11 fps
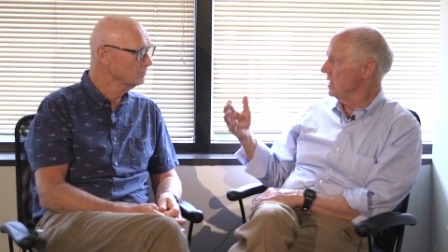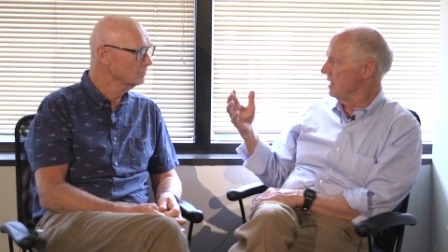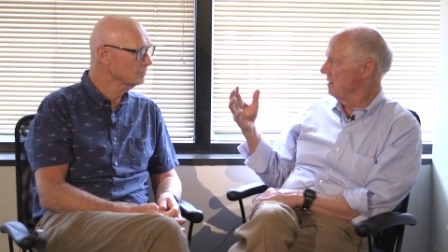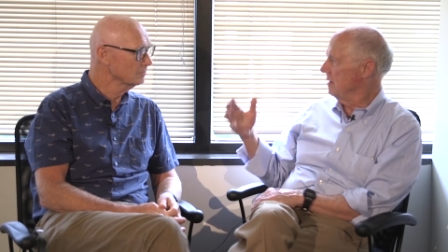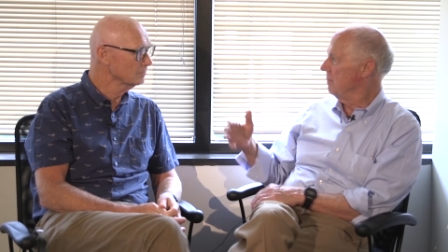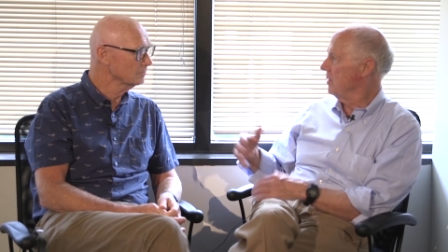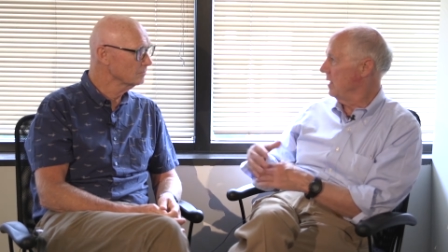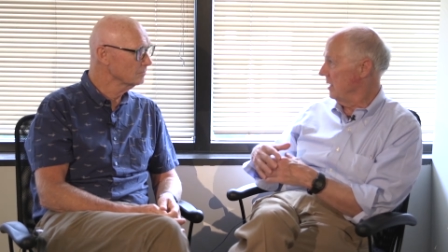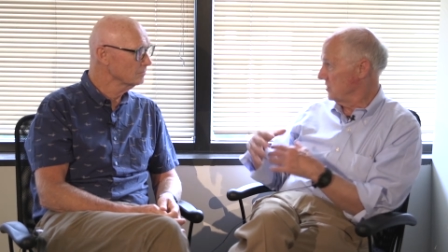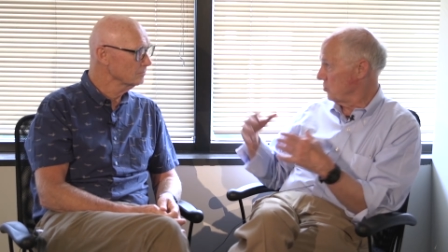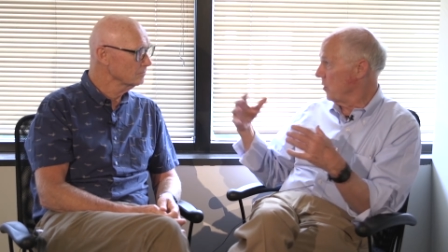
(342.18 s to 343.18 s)
and
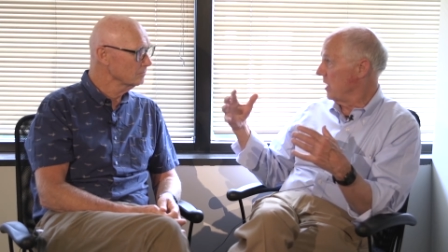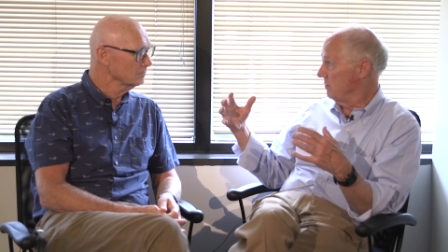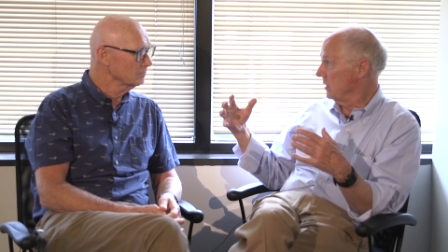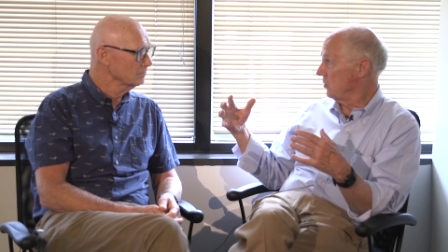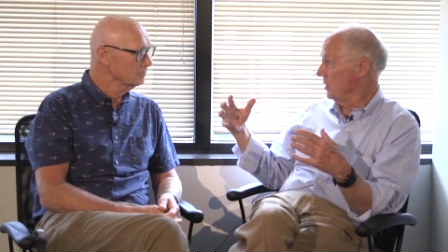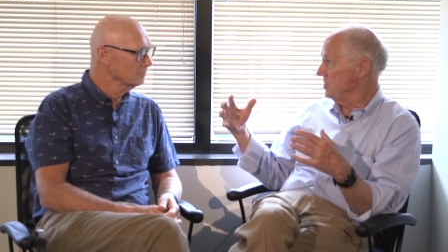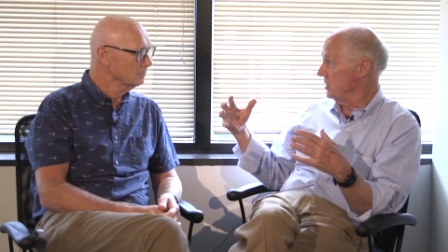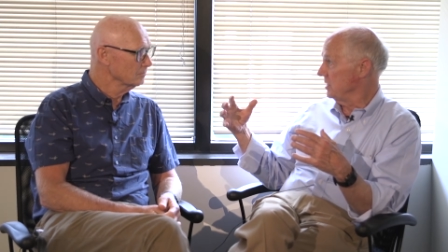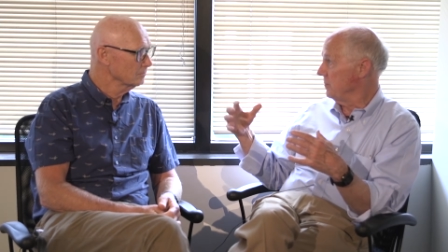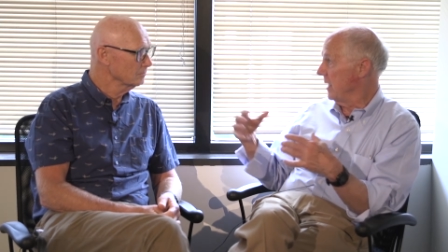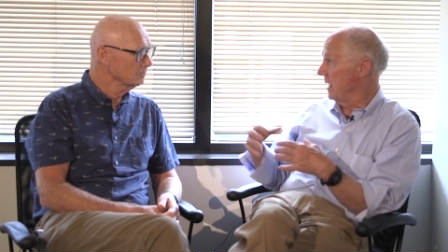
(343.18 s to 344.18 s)
as a way of
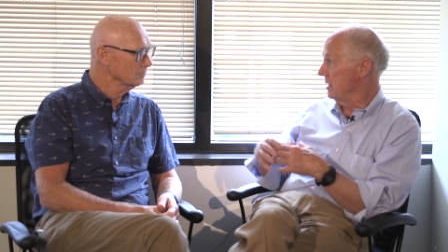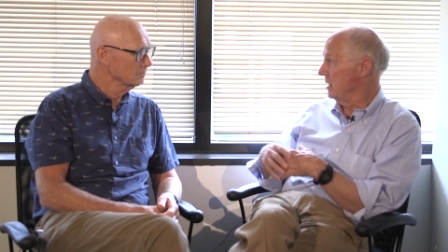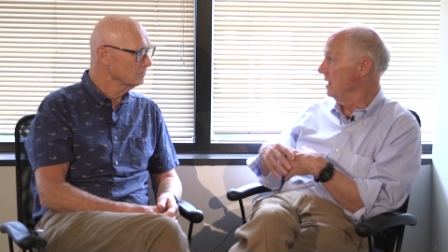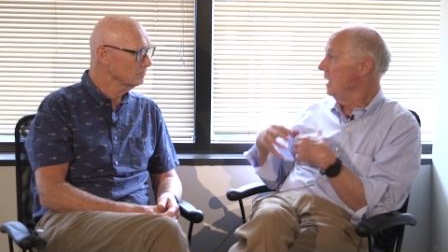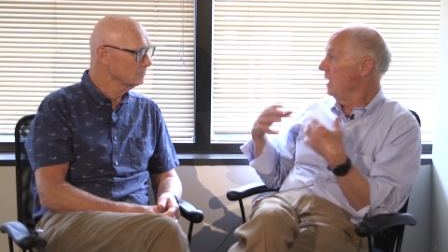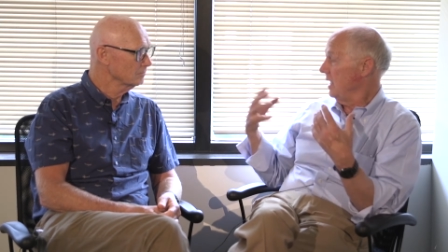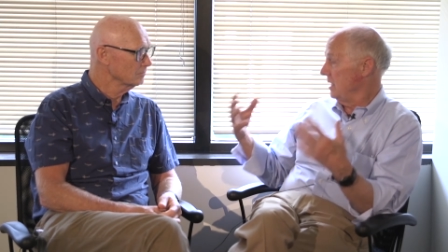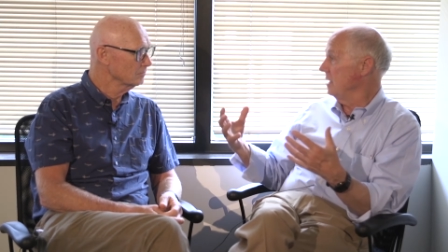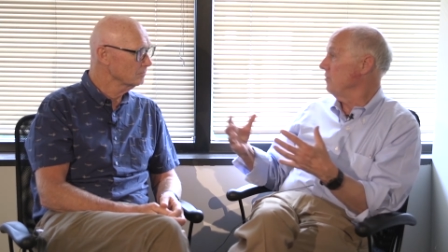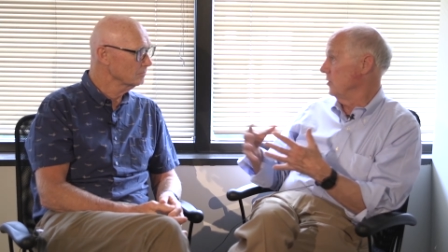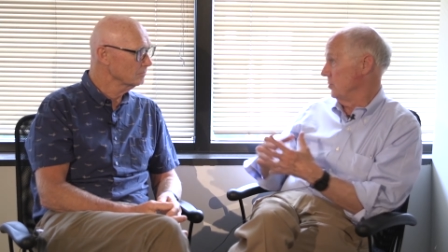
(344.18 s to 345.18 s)
increasing demand and
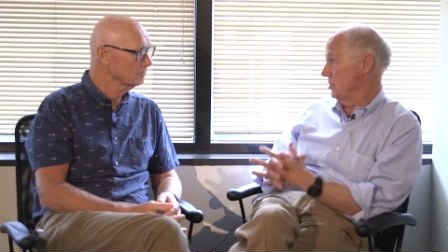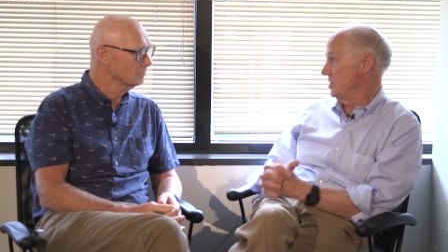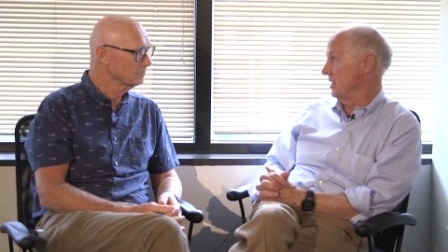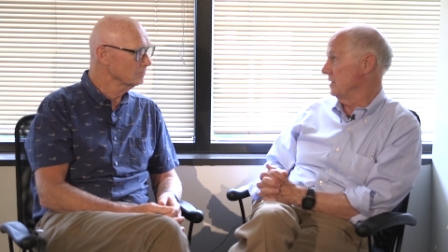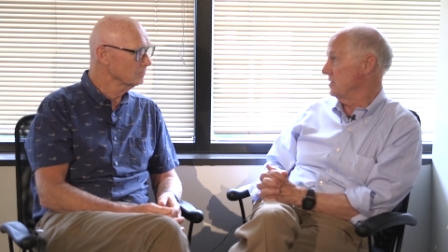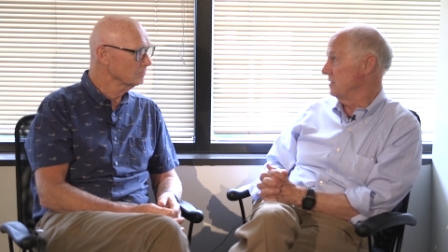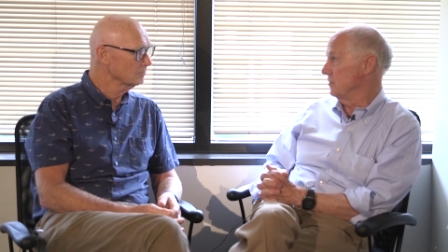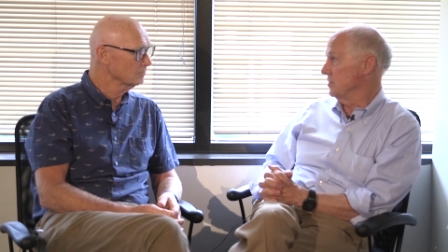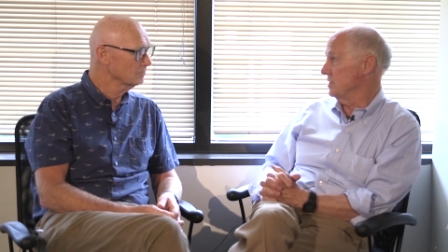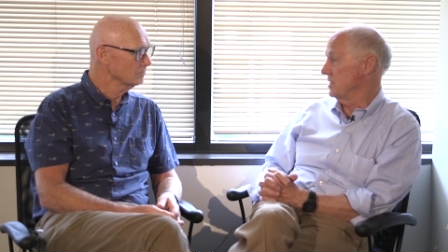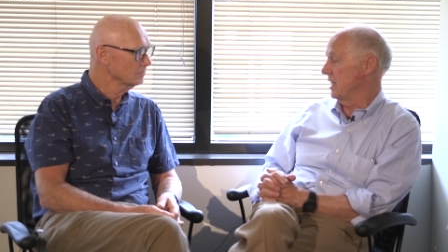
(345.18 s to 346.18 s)
influencing civil
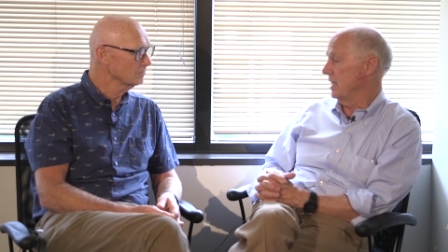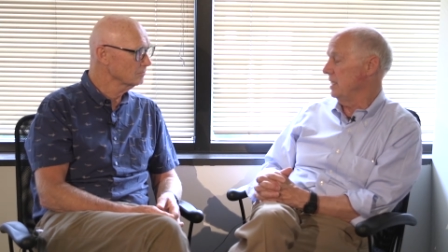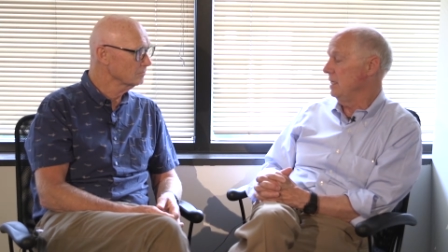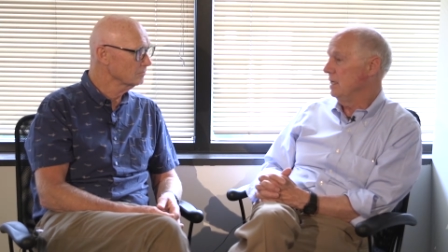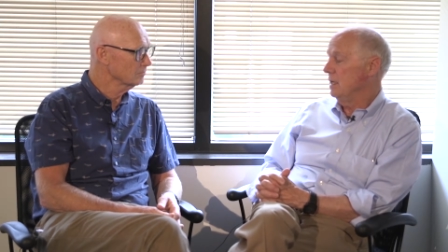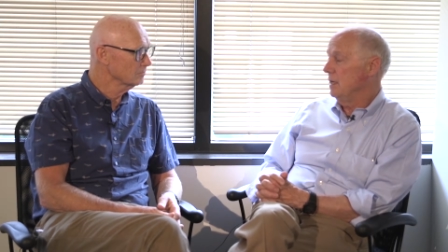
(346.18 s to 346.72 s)
society.